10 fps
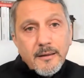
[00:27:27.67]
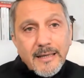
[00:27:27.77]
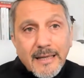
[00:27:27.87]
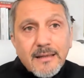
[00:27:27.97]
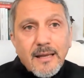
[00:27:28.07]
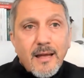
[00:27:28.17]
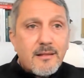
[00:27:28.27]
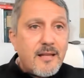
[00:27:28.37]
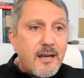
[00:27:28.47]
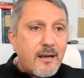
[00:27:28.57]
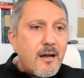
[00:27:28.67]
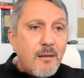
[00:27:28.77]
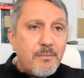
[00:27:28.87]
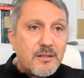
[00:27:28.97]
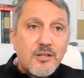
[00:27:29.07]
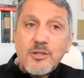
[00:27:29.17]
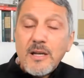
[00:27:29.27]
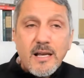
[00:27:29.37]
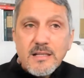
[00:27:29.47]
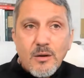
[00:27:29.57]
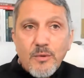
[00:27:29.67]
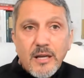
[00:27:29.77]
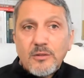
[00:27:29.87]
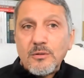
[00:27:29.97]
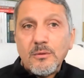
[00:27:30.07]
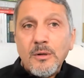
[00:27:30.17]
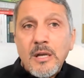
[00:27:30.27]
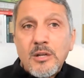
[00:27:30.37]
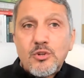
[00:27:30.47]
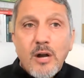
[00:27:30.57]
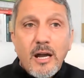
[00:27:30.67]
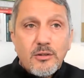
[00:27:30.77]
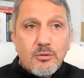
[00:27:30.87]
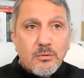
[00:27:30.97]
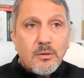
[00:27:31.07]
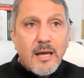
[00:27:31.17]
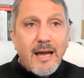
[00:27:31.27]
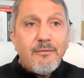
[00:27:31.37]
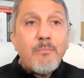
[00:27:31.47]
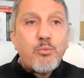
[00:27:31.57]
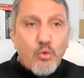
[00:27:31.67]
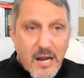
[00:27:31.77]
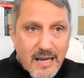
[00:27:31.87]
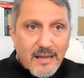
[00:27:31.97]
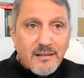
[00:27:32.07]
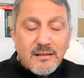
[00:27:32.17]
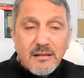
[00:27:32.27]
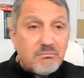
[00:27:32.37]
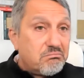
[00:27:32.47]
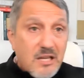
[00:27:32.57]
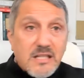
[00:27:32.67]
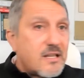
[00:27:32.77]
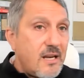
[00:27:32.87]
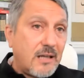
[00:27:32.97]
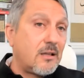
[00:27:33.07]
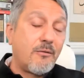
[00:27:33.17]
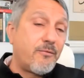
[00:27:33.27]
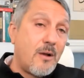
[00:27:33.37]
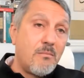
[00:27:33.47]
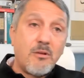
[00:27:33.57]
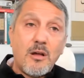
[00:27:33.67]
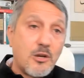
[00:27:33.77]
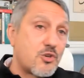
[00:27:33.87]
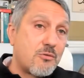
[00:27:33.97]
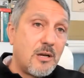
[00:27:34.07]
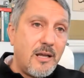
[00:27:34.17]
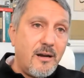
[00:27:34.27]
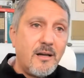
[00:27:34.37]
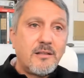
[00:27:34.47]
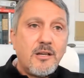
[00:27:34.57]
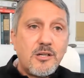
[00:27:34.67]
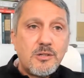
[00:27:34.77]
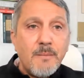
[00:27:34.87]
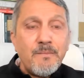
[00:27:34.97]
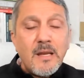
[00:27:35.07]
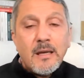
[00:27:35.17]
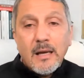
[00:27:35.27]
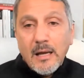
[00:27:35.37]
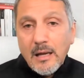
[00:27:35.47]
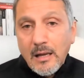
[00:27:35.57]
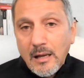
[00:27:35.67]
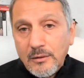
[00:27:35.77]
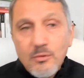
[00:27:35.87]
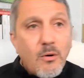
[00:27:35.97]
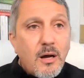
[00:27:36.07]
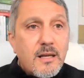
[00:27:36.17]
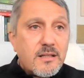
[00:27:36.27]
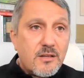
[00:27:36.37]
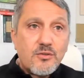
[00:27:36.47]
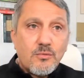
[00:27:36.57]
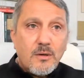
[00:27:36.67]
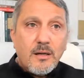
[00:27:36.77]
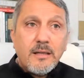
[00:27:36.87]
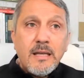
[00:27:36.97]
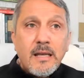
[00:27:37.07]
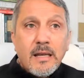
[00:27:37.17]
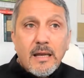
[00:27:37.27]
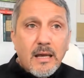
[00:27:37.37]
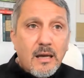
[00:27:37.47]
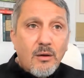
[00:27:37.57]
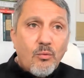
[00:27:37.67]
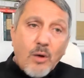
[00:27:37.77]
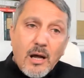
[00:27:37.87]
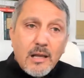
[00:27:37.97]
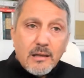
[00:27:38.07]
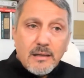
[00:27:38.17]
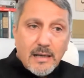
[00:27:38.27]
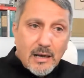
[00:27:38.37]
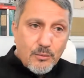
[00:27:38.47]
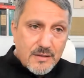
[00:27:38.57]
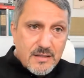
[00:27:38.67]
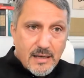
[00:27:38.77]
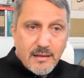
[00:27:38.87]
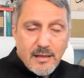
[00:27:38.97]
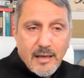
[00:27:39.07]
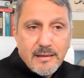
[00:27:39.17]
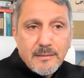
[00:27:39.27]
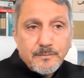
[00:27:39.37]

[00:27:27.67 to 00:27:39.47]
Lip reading: in the athletic competition as a way to try to have a brand disconnected from cultural heritage, nuance, and so on. While I would say that